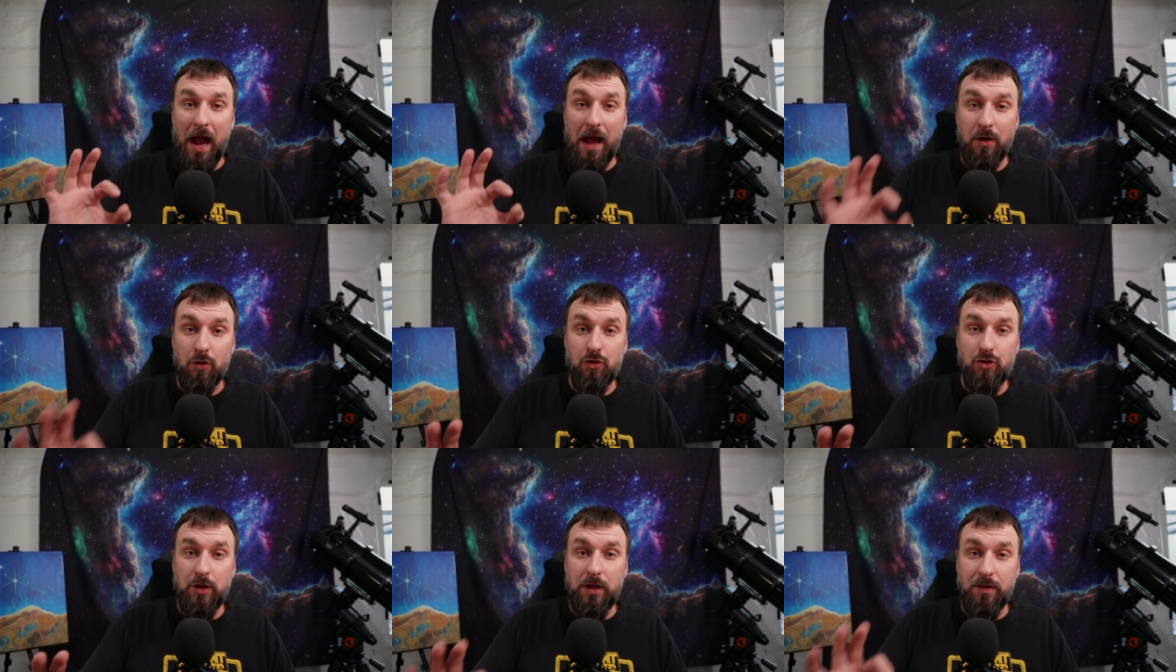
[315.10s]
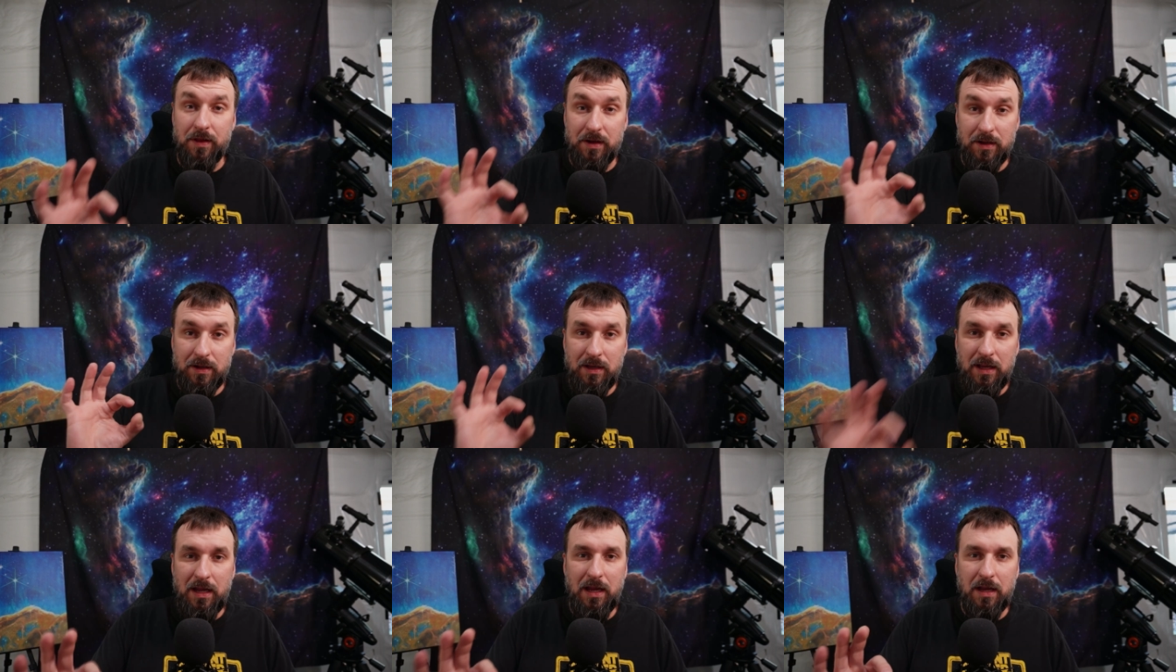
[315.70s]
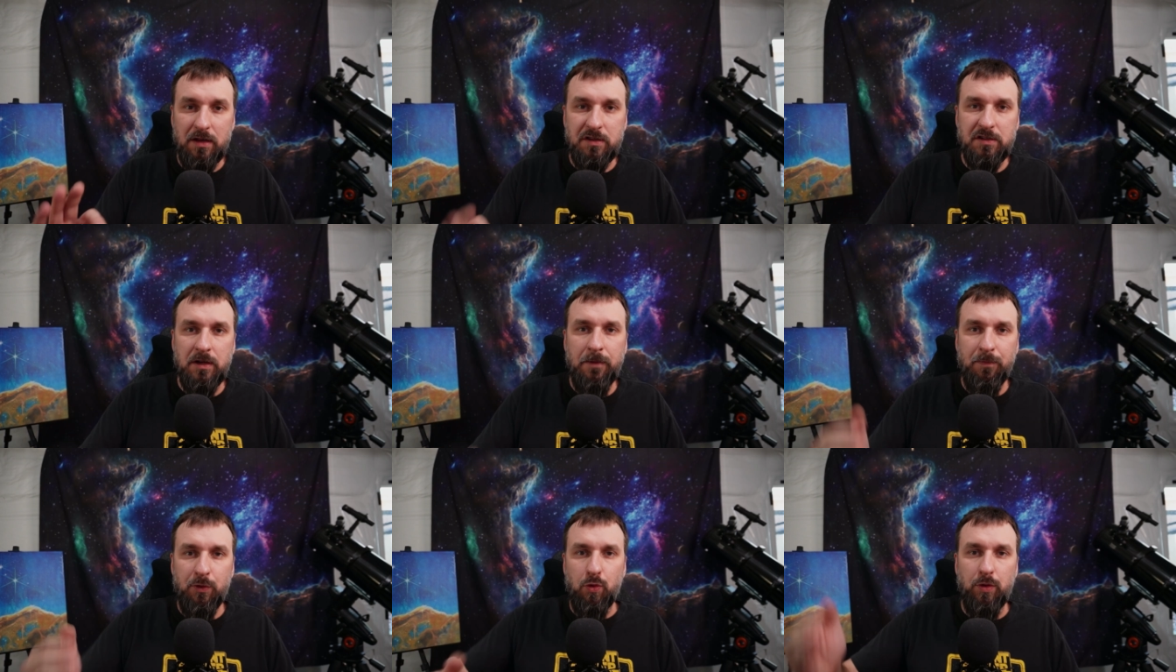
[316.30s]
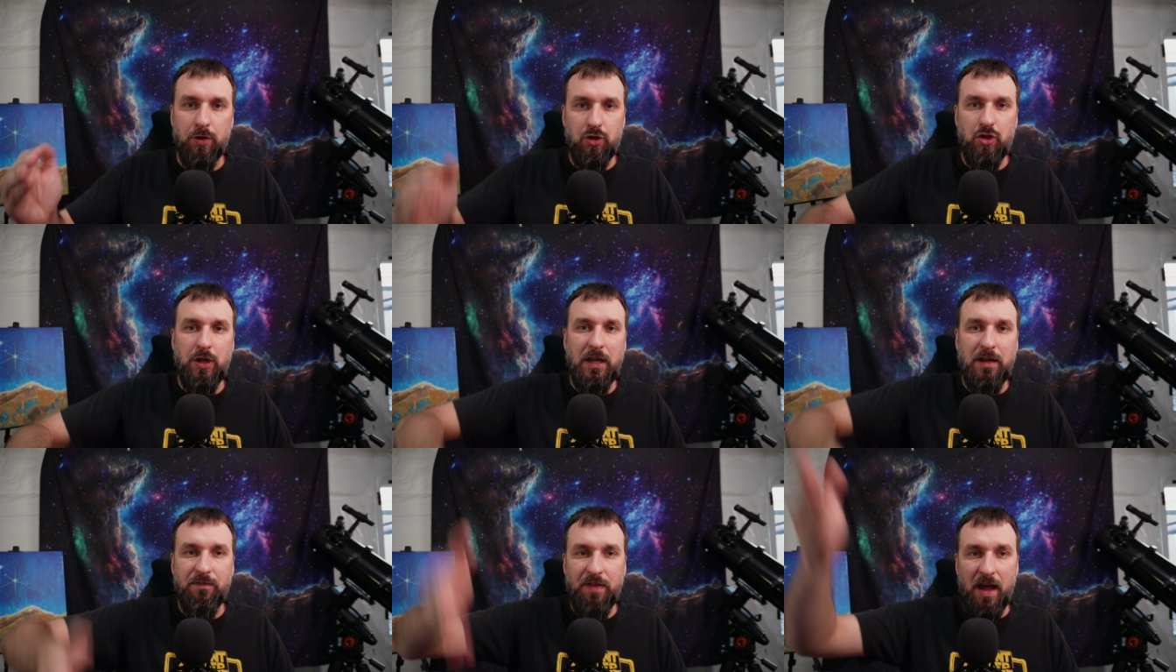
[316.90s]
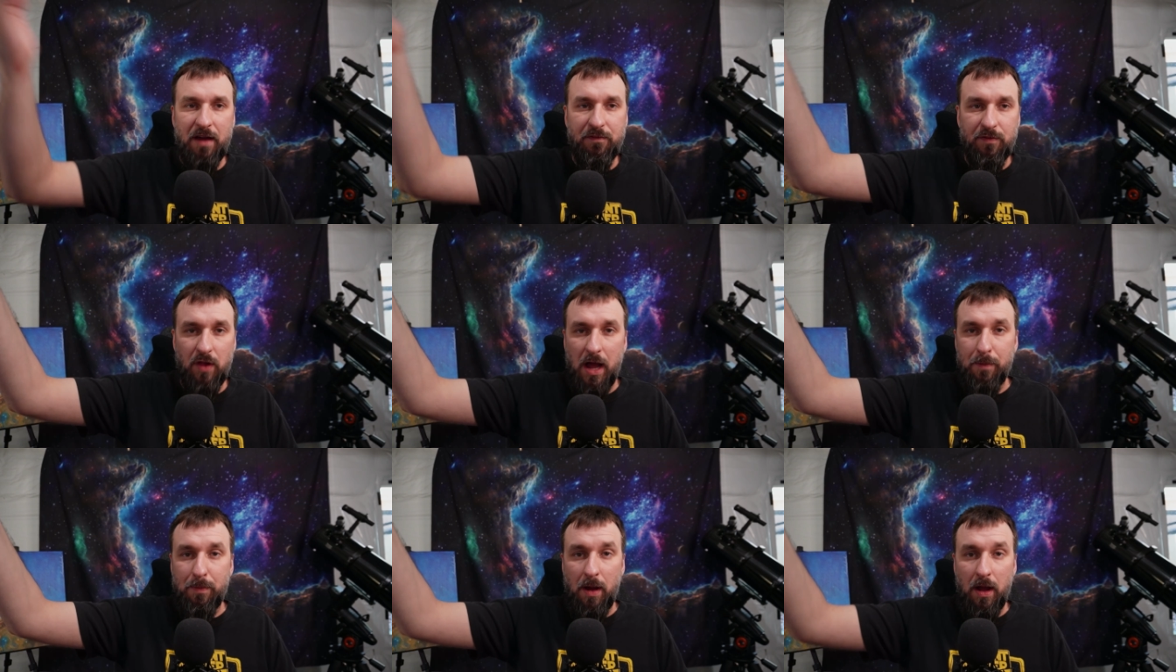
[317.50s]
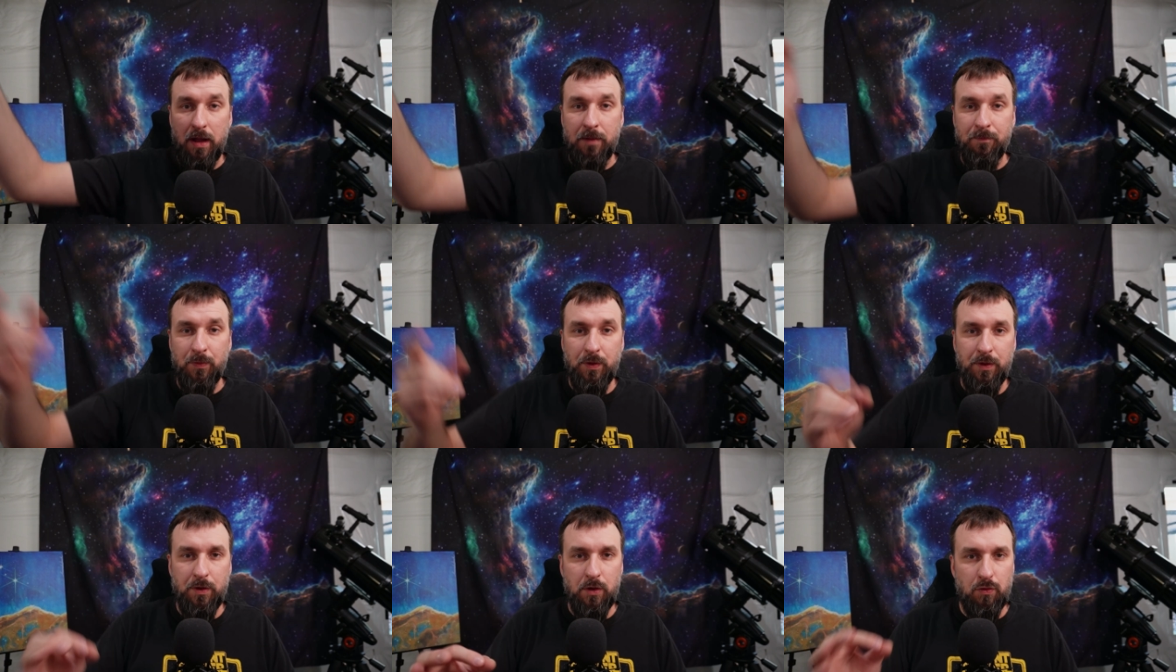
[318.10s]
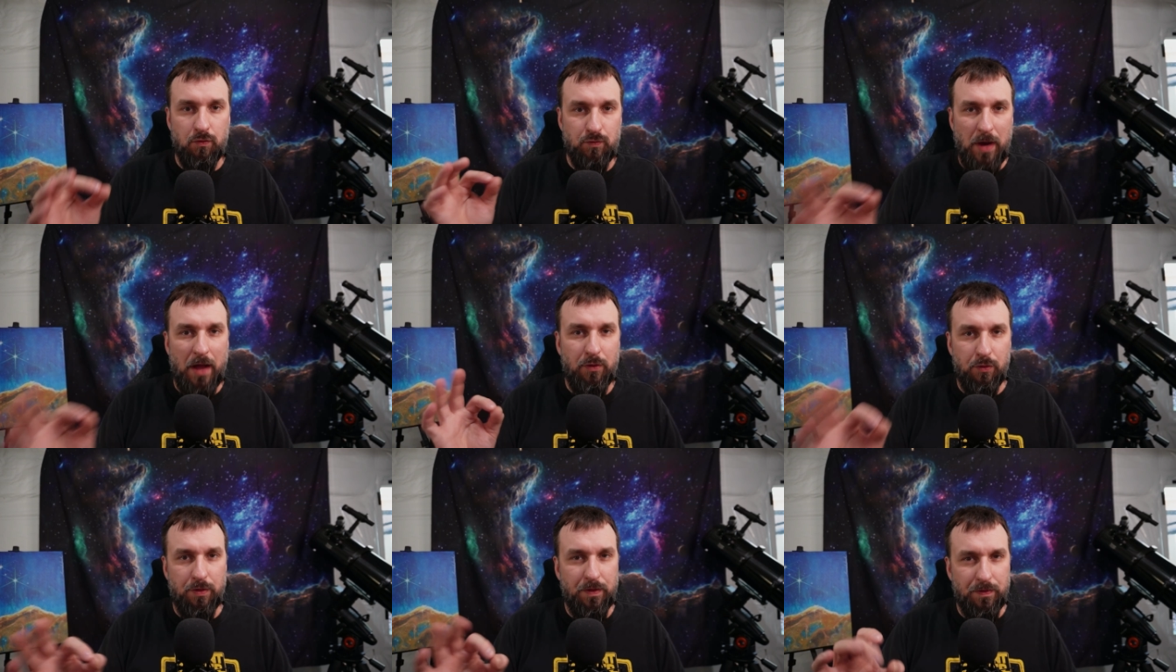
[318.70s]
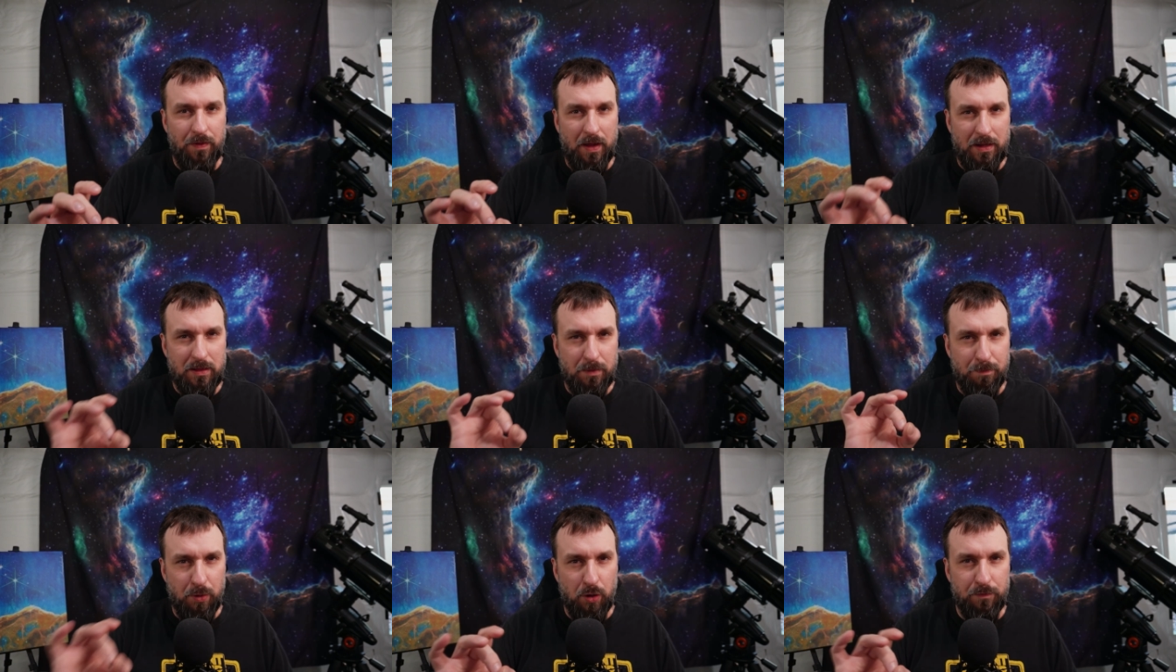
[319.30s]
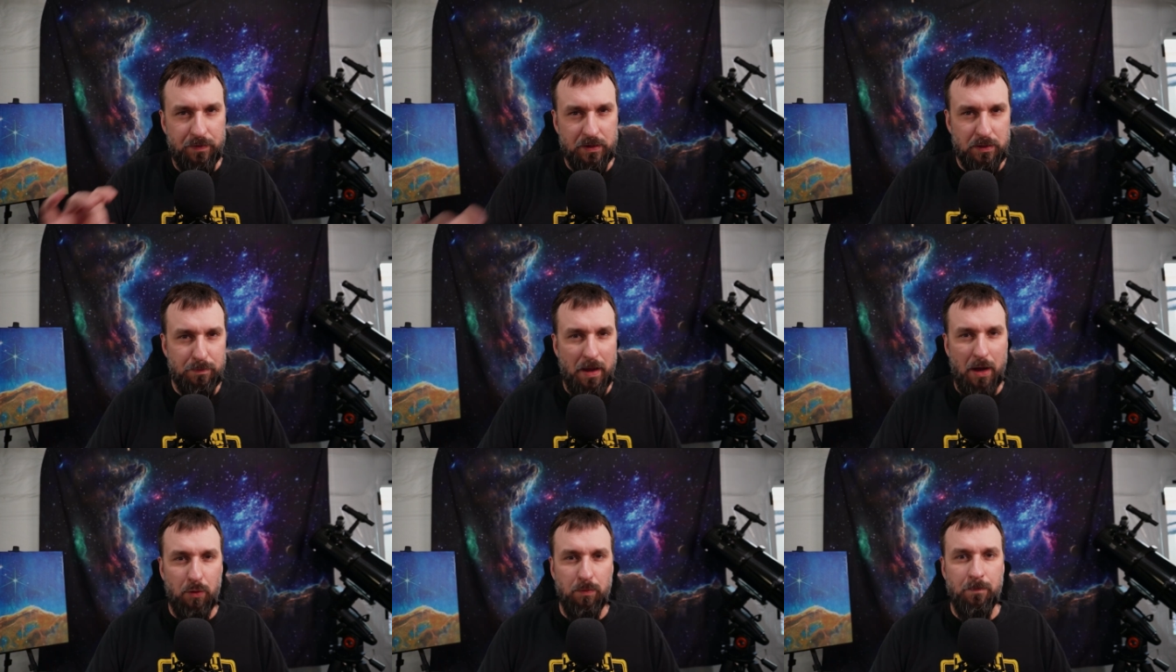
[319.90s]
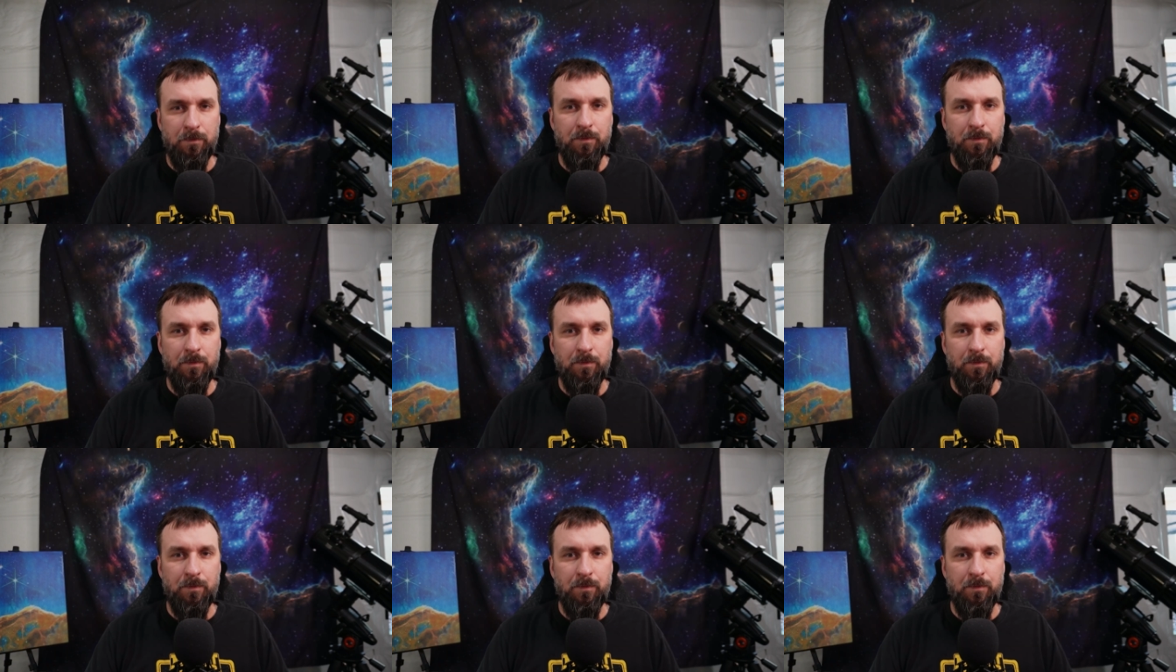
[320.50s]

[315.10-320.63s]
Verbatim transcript: energy than it needs to achieve that flyby, rather than like the perfect amount.